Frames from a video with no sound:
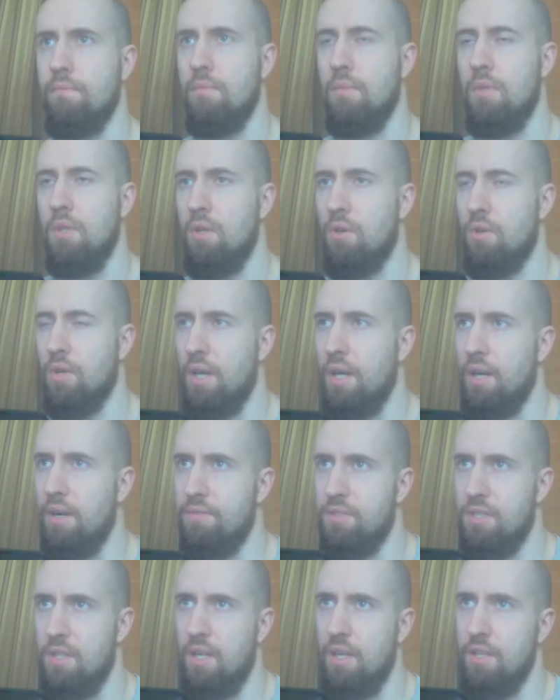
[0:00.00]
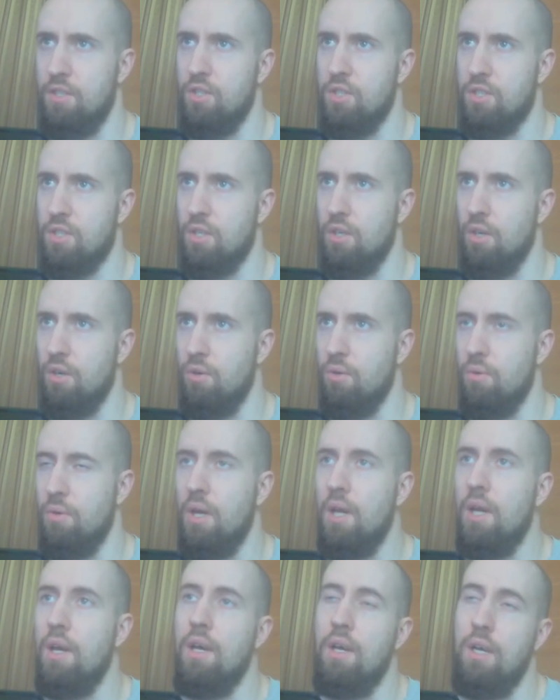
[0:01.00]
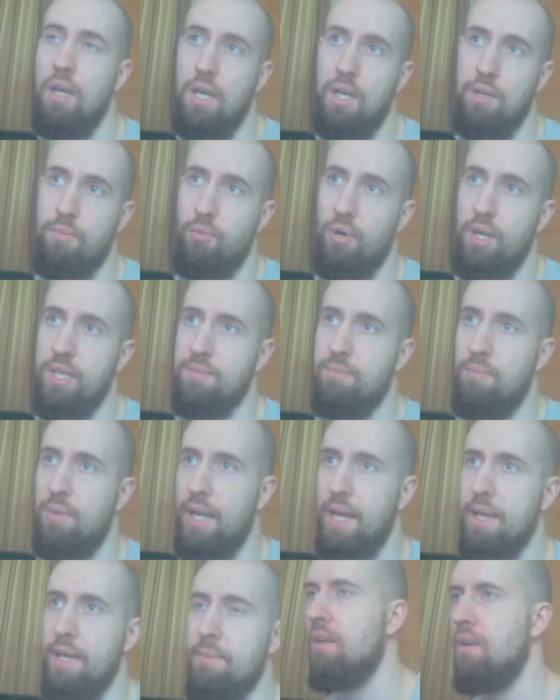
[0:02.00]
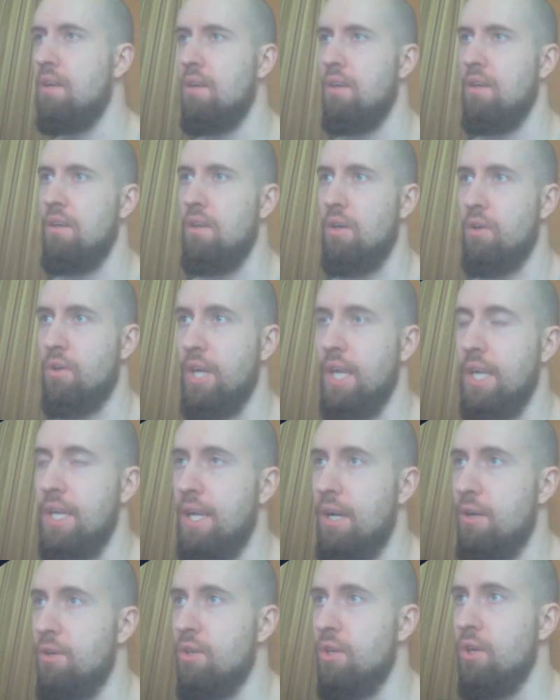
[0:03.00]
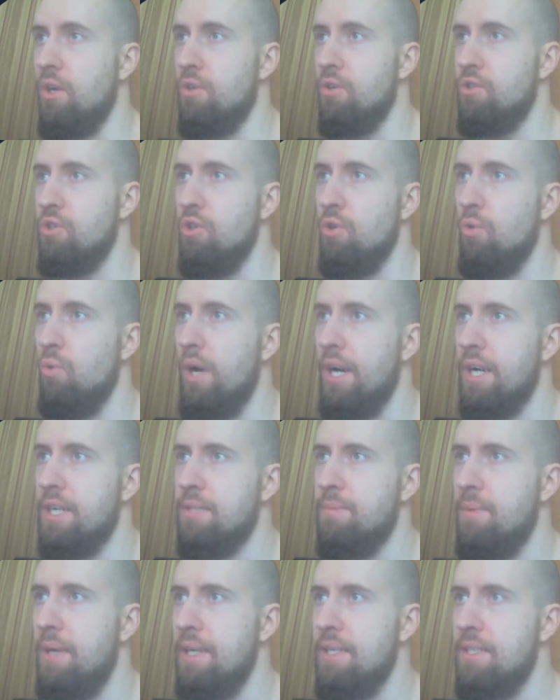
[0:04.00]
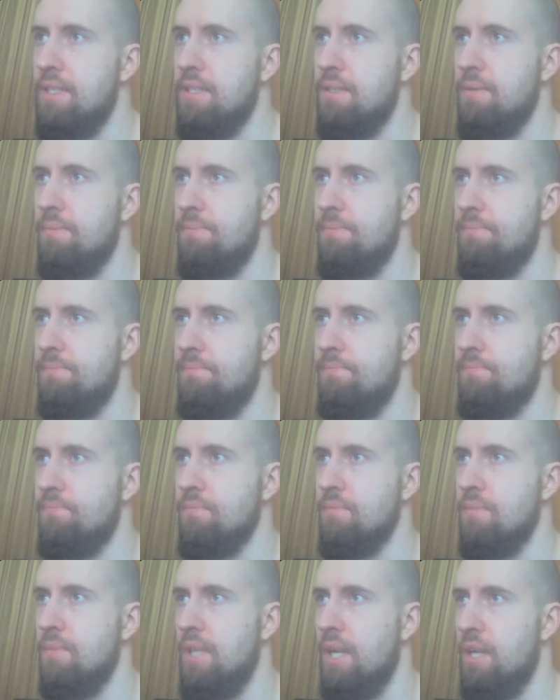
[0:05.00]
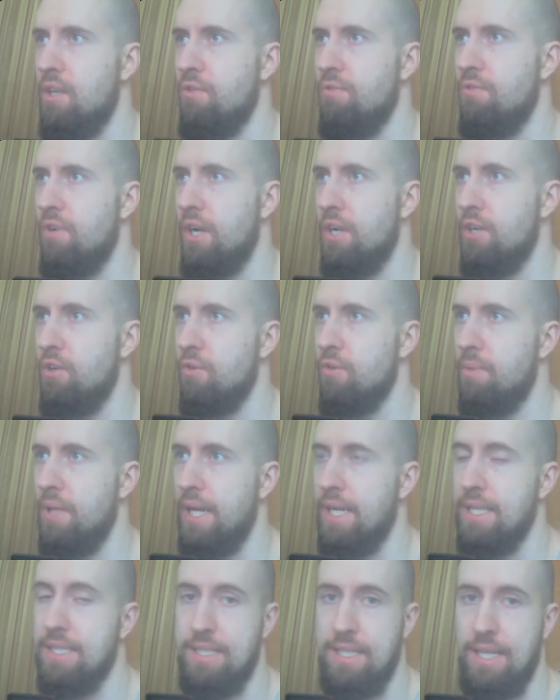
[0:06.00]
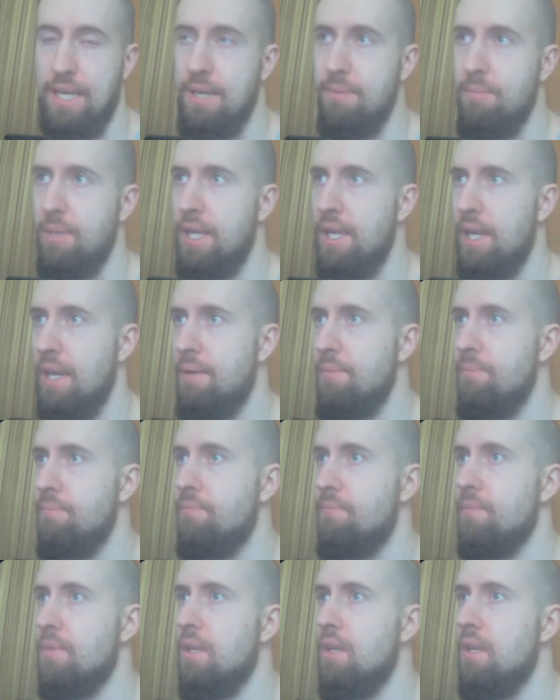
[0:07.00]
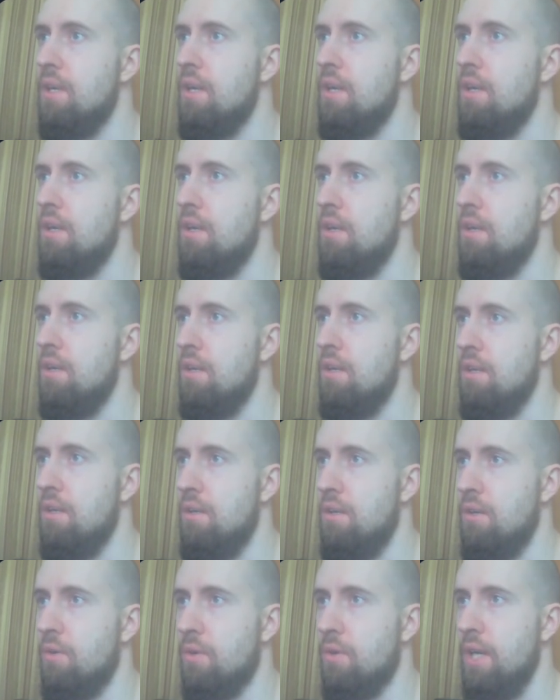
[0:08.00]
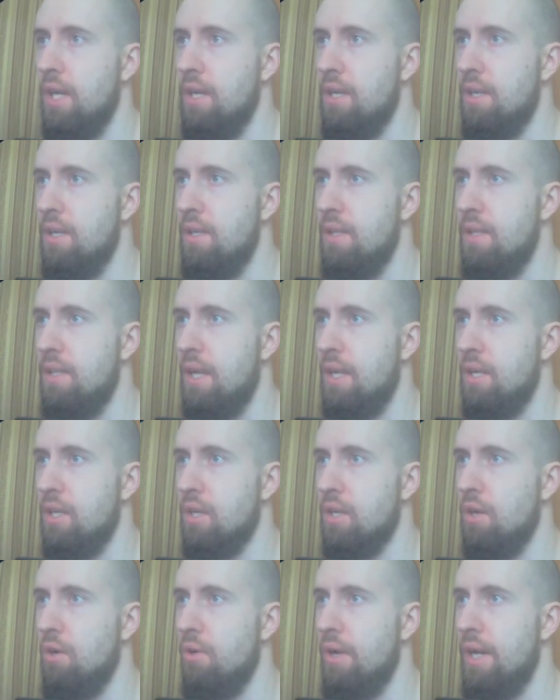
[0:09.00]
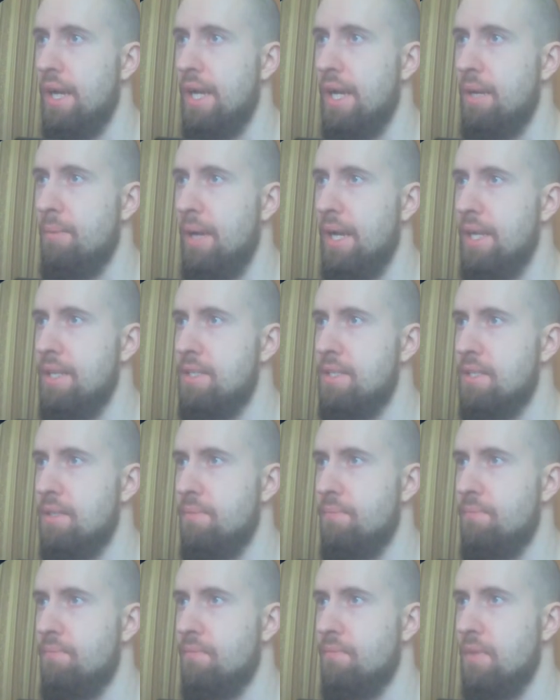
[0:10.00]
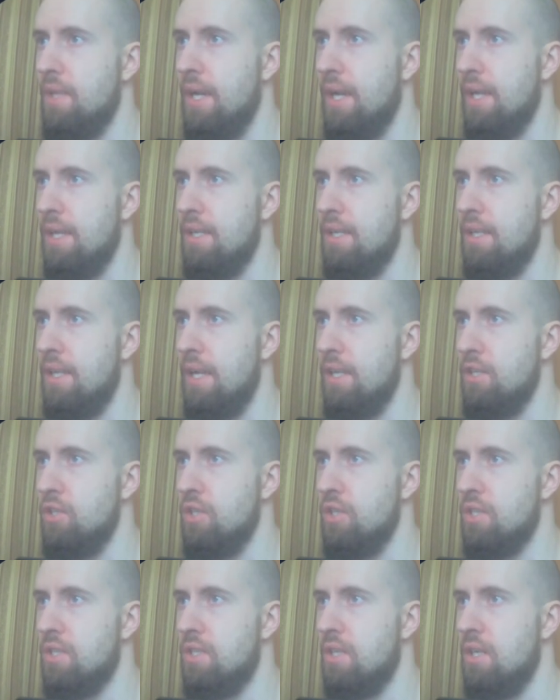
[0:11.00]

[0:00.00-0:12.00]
Okay, after that just go and press play. Okay, now you go to your workspace, then you find your player's name in here. Okay, then you go animate, and then just